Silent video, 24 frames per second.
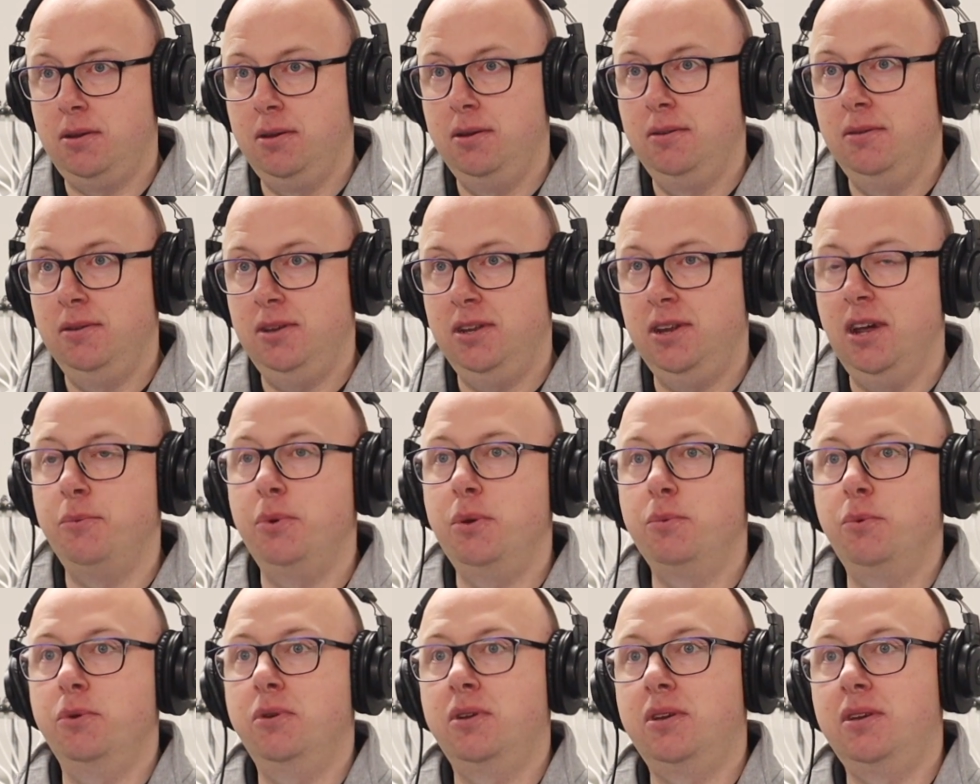
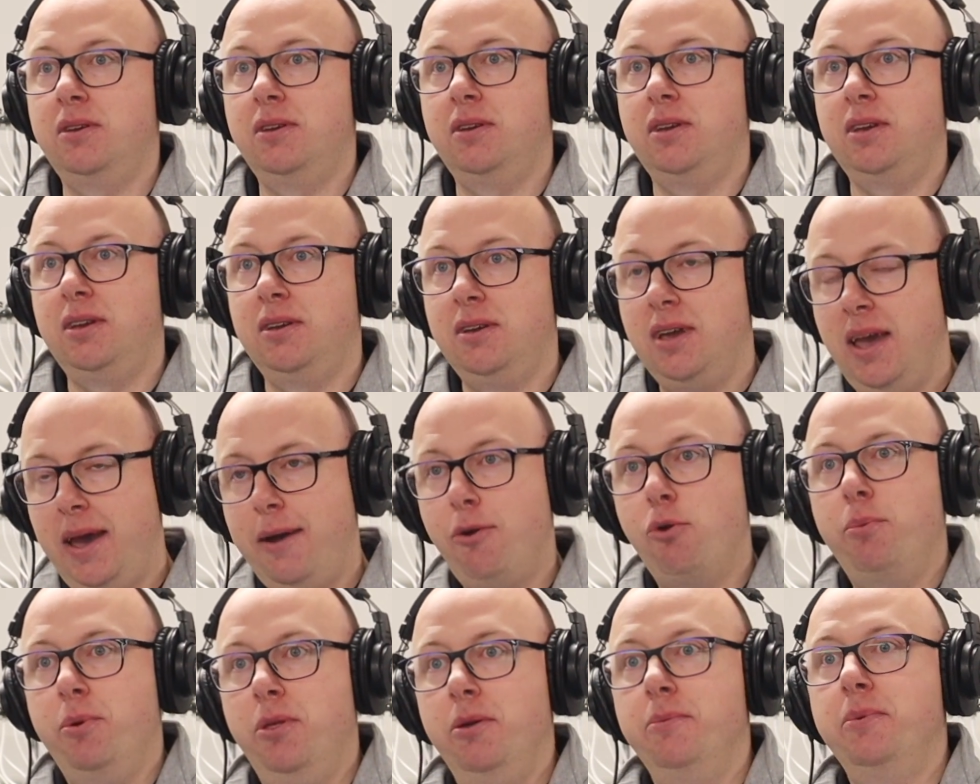We want to
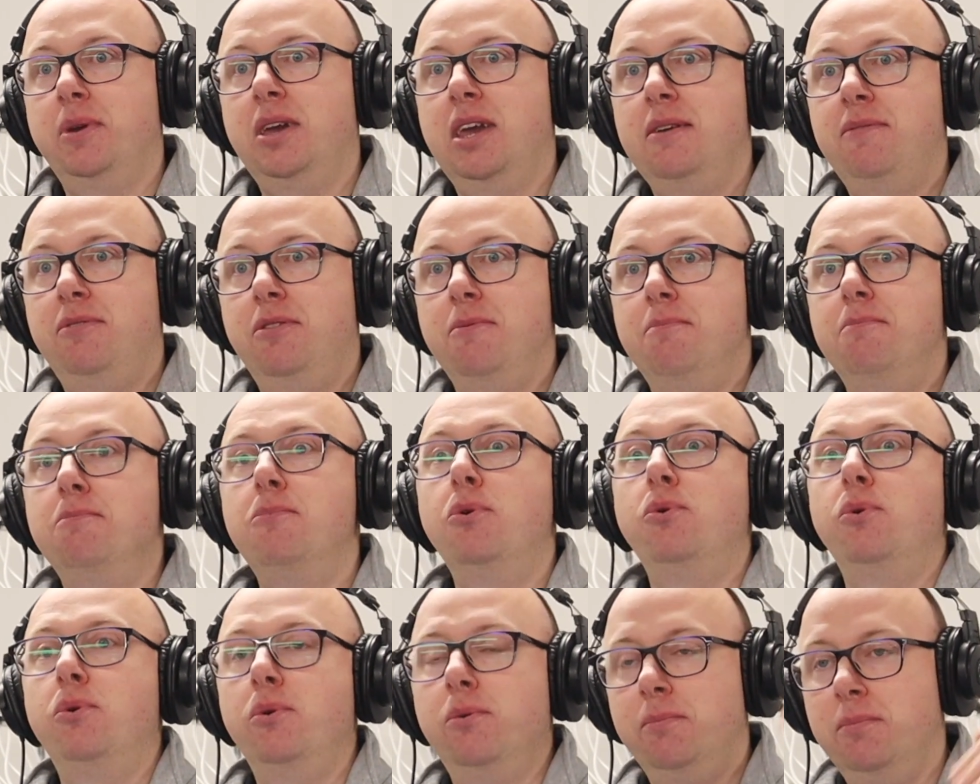help them, give them
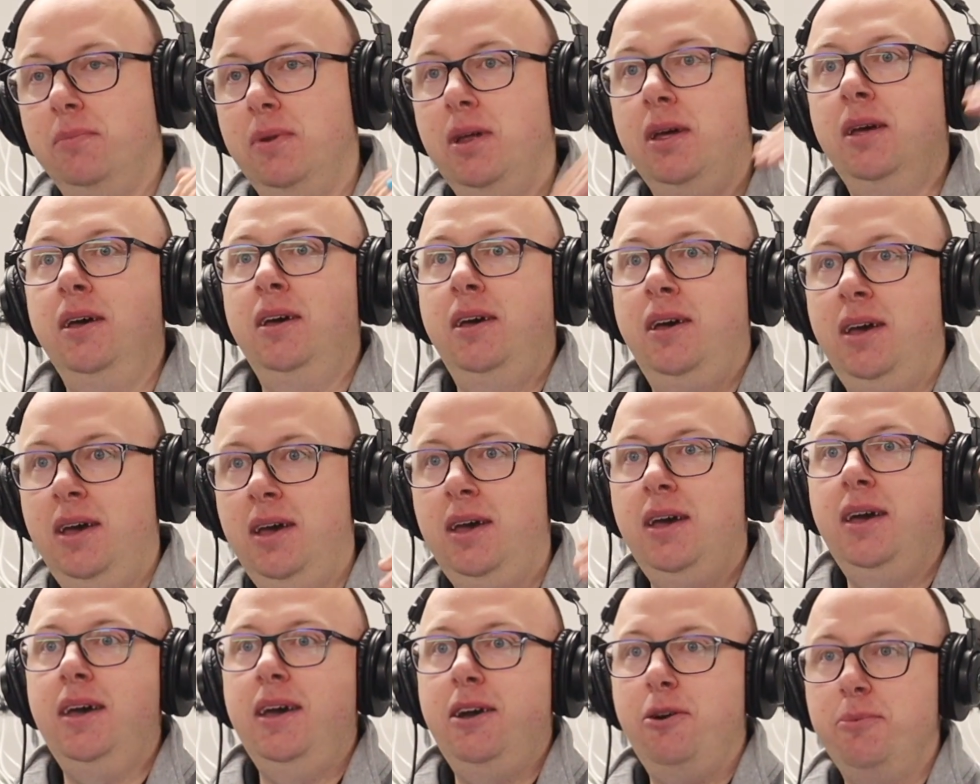more and
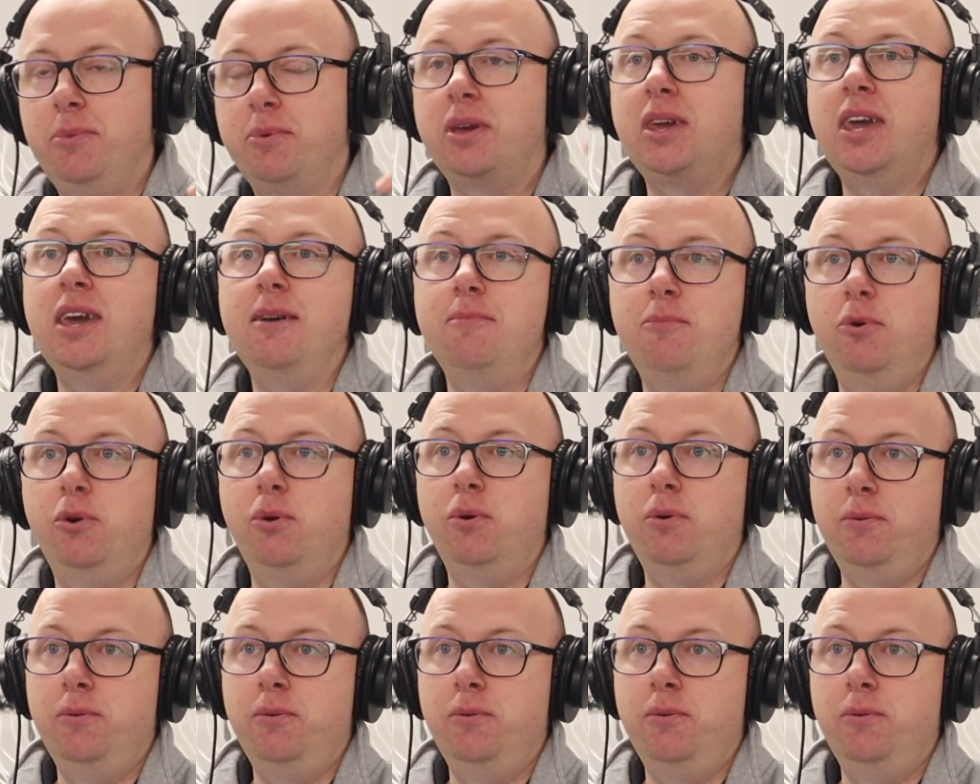help them get more.